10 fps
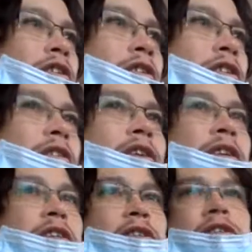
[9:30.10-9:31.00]
not that
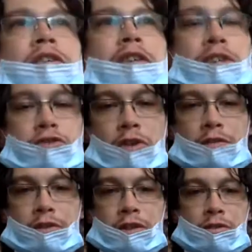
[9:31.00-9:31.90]
that's an
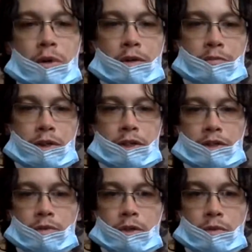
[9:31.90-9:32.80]
extravagant one, but
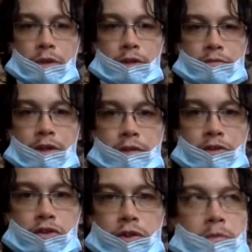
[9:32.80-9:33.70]
it's one way of live
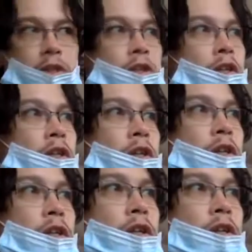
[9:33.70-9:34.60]
streaming
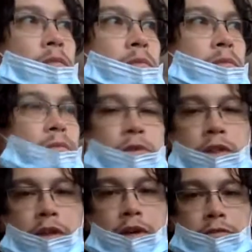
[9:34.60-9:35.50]

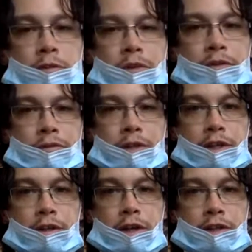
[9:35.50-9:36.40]
without having to pay for the
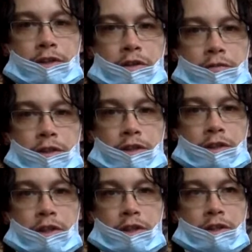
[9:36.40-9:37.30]
internet
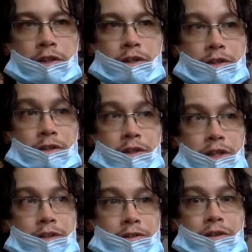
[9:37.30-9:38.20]
service,
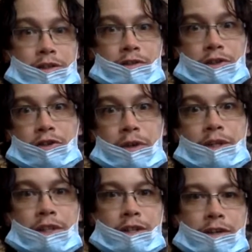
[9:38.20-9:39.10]
like the
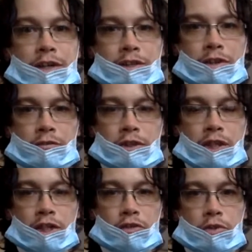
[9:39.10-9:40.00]
crazy internet service
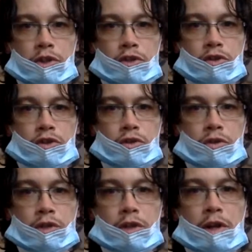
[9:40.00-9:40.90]
like you would use
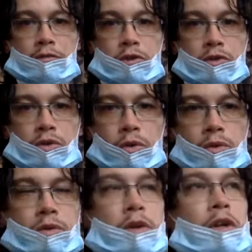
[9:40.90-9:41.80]
through the LiveView
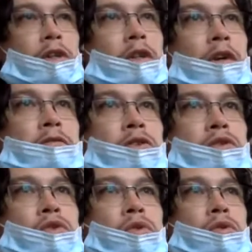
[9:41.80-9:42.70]
Solo. LiveView
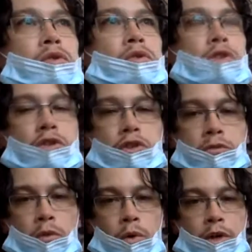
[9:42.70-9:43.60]
Solo uses
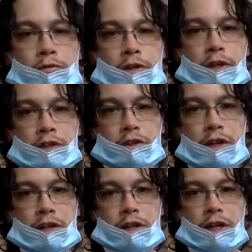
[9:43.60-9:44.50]
4 different
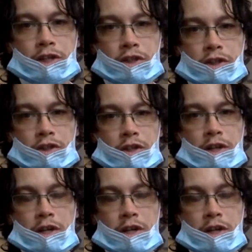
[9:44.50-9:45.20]
internet connections,